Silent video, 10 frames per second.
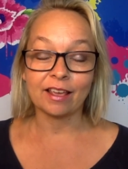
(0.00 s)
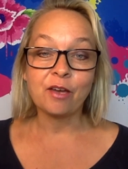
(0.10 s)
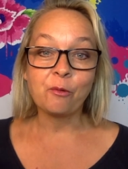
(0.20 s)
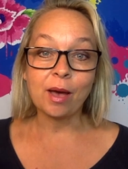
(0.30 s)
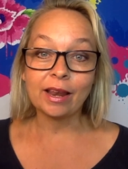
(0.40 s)

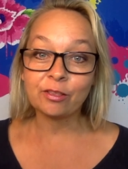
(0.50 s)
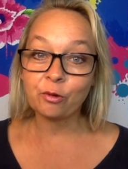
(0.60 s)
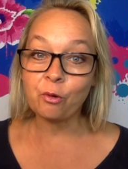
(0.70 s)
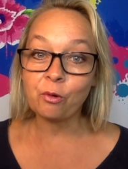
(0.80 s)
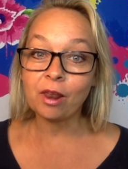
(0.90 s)
Well, it's
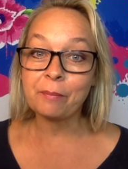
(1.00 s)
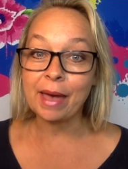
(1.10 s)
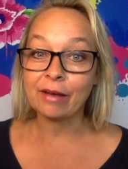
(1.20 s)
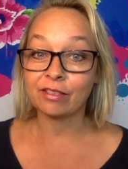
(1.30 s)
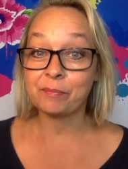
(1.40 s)
all
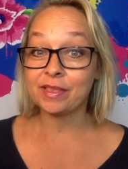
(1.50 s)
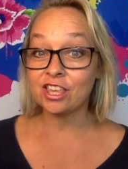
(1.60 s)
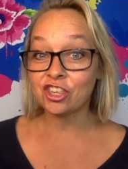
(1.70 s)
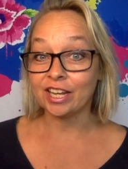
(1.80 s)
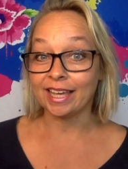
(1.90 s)
about
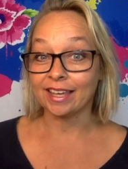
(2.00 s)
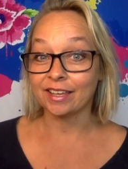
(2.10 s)
positioning.